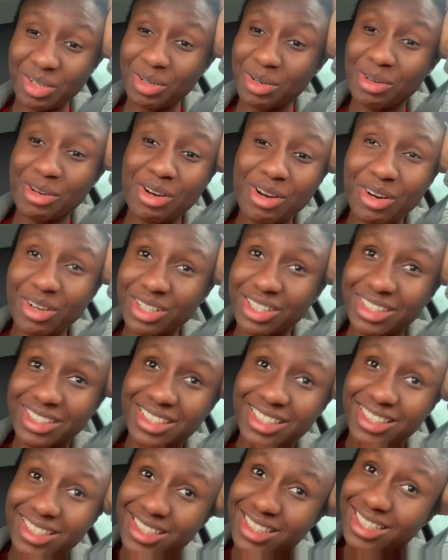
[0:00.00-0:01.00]
oh god
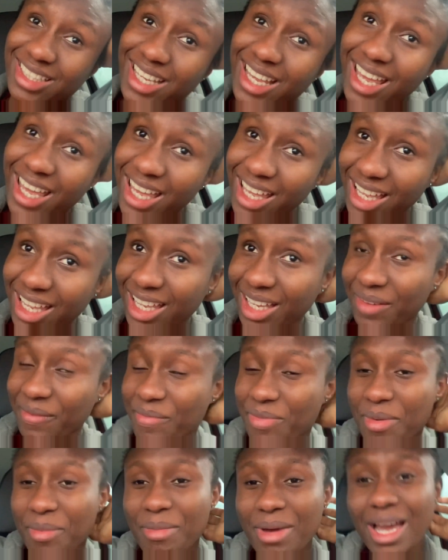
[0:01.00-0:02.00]
hey
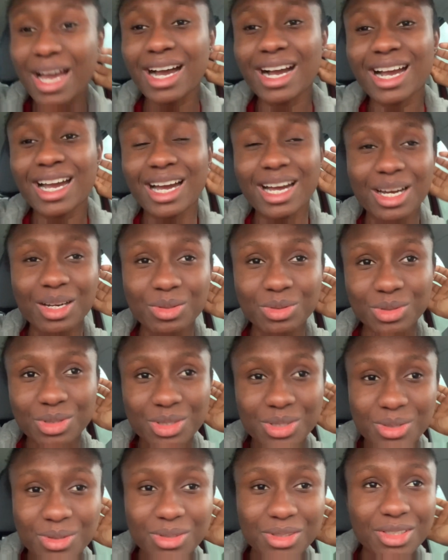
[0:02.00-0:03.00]
my
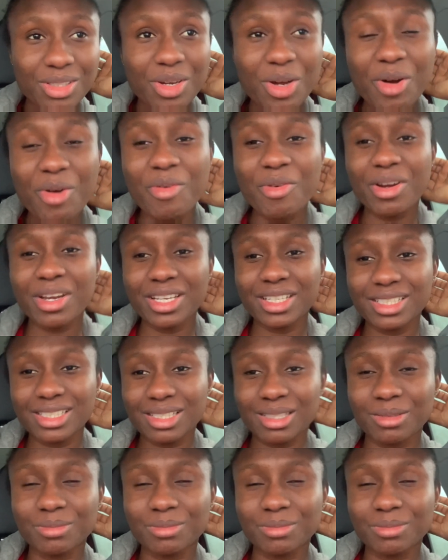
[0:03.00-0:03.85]
account you don't read